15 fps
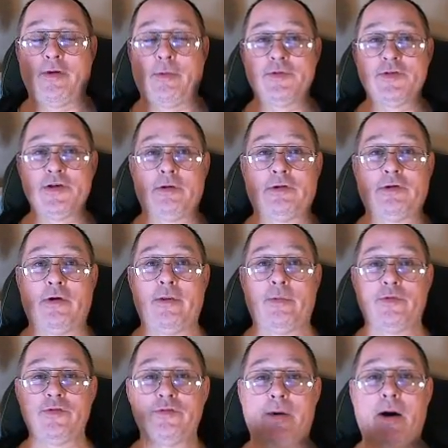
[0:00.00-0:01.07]
that was out there that
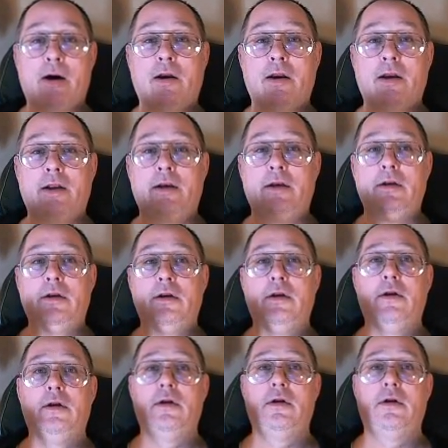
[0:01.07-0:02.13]
was marketed
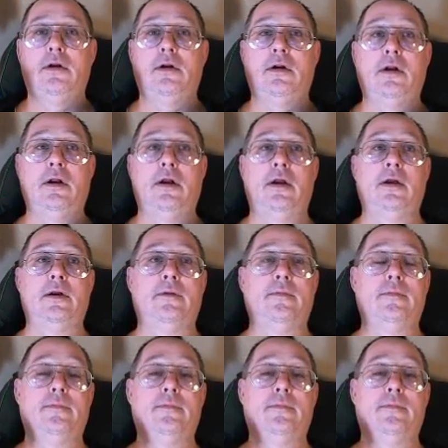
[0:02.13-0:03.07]
uh,